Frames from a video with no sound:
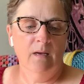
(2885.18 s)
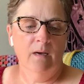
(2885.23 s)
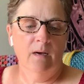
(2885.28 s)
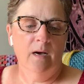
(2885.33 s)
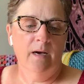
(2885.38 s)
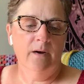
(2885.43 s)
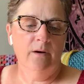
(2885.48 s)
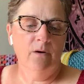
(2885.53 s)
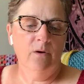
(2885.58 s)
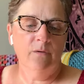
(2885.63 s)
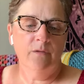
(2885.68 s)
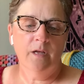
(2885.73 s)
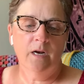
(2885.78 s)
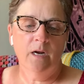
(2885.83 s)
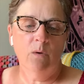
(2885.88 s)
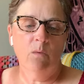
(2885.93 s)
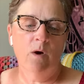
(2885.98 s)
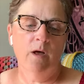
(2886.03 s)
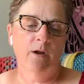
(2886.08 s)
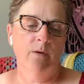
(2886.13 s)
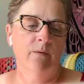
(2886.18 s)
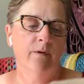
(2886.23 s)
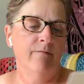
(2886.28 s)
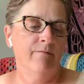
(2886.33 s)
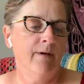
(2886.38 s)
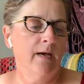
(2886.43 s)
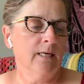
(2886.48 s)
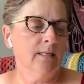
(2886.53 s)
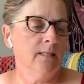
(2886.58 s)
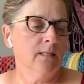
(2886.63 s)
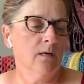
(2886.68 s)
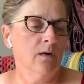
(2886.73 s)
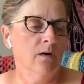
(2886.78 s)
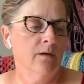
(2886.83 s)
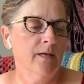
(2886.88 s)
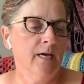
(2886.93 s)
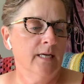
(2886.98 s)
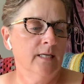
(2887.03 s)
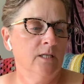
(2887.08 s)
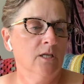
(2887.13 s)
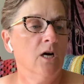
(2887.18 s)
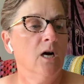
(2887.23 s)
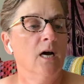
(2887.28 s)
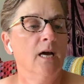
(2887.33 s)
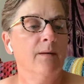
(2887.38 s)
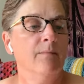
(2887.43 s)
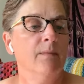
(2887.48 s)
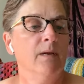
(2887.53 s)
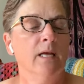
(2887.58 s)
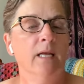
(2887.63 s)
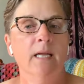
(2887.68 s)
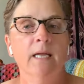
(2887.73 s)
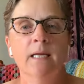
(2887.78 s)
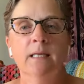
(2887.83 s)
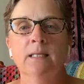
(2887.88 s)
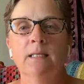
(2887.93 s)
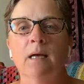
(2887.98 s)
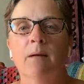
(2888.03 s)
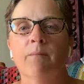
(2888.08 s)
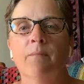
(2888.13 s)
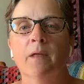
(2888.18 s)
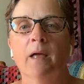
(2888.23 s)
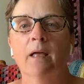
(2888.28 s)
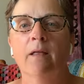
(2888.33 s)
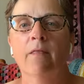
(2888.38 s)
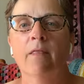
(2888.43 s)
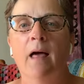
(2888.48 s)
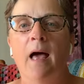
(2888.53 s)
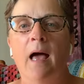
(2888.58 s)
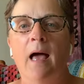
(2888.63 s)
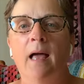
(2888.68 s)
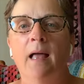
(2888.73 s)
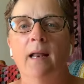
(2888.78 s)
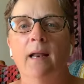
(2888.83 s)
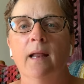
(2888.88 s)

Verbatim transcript: I don't know that I want to invest all that time knitting something that